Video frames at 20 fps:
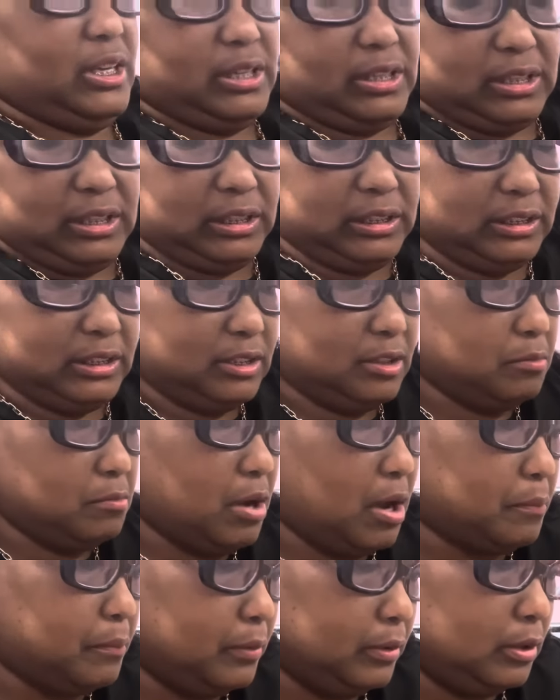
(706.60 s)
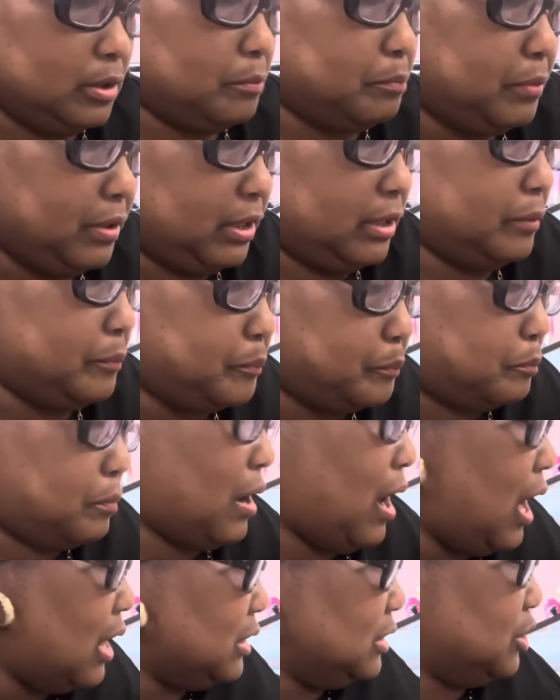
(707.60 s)
Clean them up a little bit.
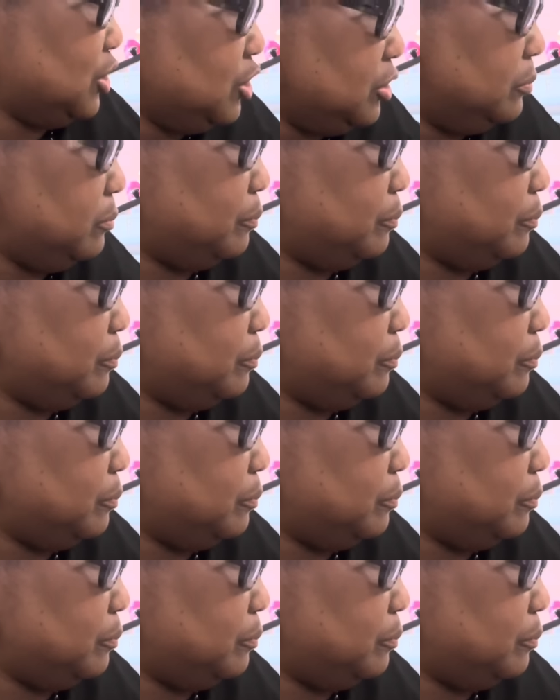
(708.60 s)
Polish them.